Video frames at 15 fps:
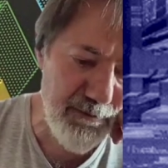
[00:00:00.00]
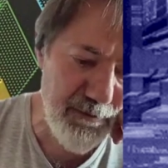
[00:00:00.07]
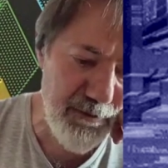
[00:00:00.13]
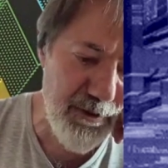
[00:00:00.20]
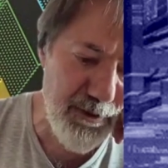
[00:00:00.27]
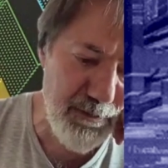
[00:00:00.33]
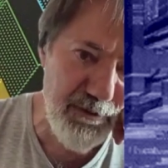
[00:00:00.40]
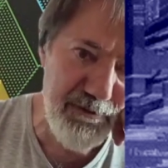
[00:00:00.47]

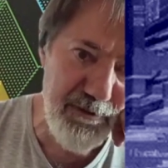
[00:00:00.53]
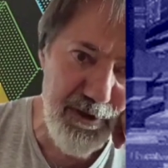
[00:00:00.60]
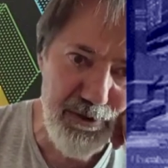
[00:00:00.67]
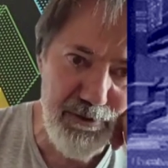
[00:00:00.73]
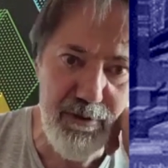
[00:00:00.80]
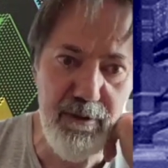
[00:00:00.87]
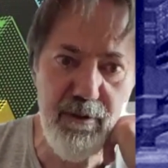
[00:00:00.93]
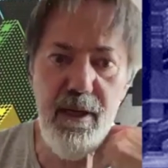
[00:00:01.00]
first
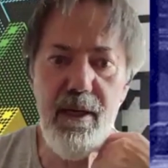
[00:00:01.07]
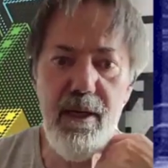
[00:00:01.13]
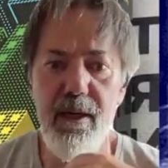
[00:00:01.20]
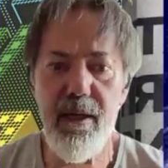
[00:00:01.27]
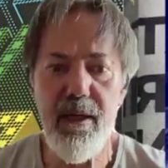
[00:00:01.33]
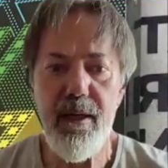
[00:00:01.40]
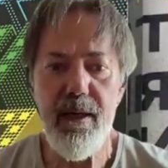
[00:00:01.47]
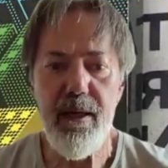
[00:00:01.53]
professional
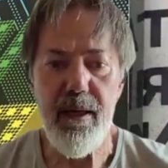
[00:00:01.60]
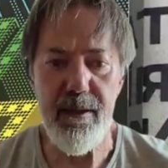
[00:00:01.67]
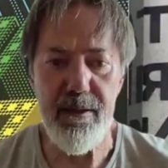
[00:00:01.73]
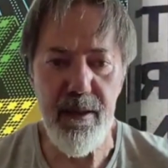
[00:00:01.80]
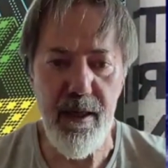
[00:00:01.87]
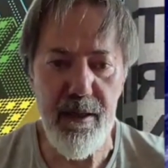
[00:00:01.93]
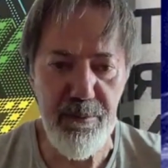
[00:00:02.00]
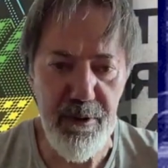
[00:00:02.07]

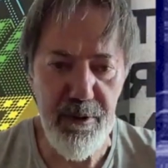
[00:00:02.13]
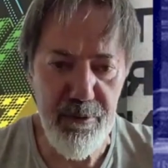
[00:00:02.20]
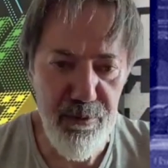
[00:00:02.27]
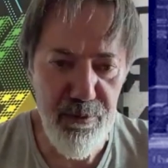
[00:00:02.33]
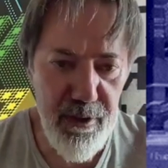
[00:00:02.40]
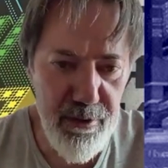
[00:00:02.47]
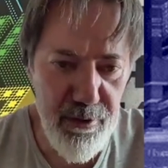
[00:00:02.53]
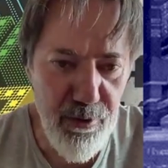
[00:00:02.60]
assignment
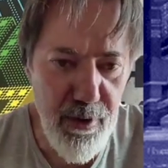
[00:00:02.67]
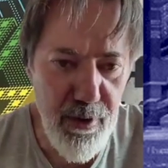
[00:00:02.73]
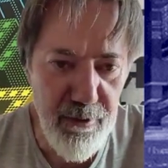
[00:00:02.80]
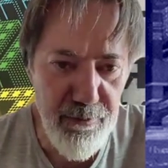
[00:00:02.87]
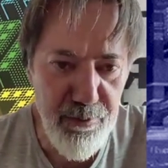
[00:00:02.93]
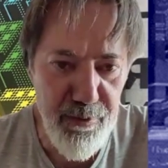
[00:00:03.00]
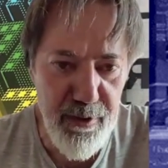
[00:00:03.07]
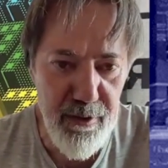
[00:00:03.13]
was to
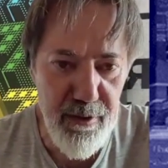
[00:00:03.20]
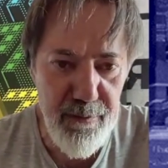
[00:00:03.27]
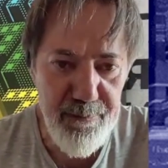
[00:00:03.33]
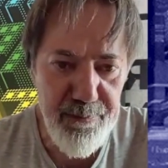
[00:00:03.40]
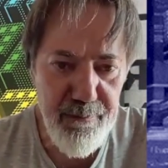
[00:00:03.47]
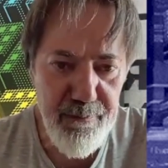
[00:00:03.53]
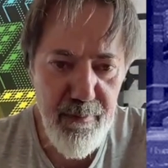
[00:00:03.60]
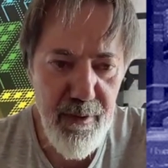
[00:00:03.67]
help with
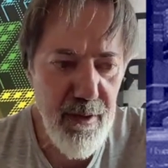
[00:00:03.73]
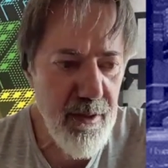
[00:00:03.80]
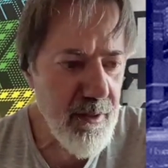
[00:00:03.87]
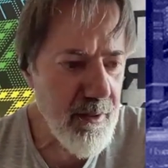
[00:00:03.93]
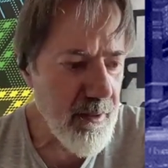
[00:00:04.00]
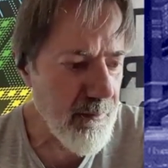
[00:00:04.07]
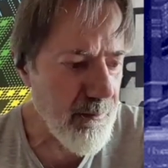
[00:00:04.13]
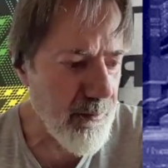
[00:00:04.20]

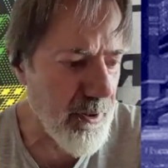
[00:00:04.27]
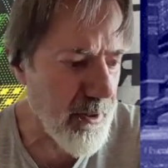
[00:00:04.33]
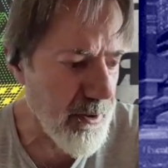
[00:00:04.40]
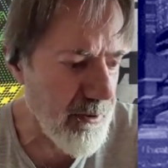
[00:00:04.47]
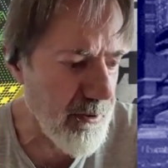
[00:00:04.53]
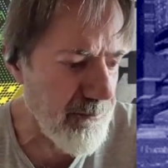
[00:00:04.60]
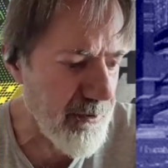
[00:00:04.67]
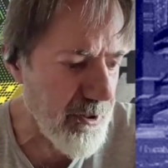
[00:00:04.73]
the
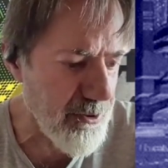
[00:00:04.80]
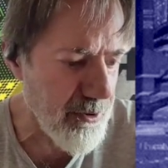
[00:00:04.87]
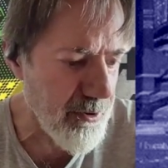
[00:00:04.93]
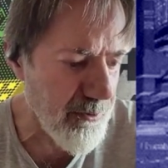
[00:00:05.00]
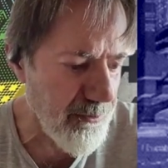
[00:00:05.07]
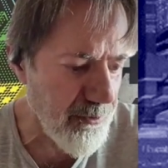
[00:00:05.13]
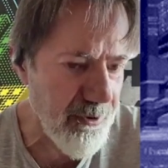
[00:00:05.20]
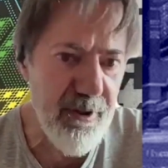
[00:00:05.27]
conversion
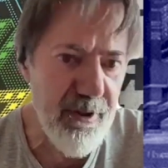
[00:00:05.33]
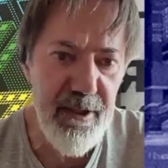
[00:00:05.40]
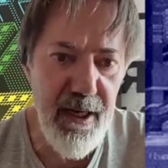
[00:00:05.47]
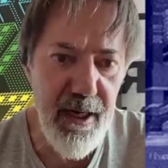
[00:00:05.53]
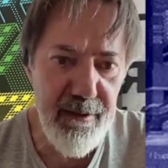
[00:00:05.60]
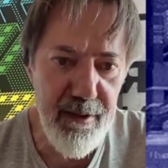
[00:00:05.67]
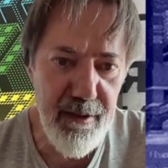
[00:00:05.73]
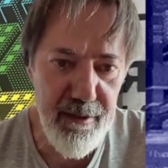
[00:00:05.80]
of 3D
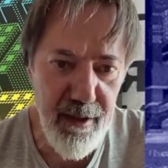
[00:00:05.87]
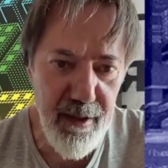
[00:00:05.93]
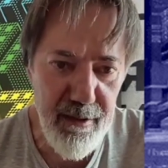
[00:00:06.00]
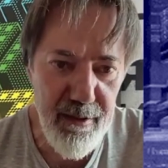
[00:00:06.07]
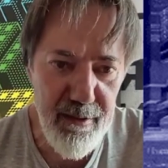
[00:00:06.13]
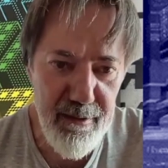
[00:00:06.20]
Antatech.